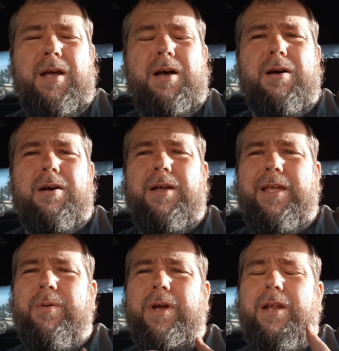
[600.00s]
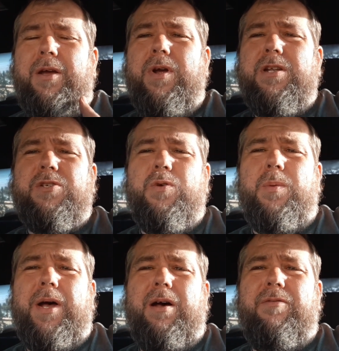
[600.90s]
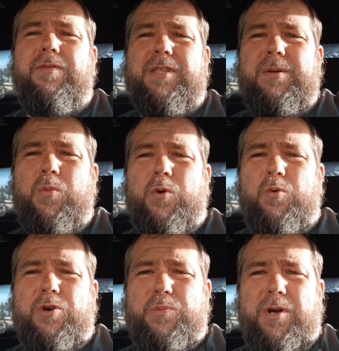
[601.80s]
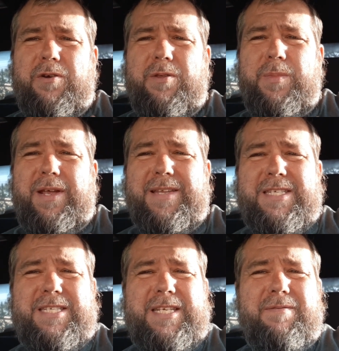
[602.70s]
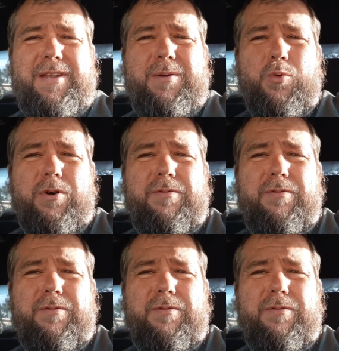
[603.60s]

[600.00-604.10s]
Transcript: Anyway, it equates to about 50 more horsepower than me and 70 more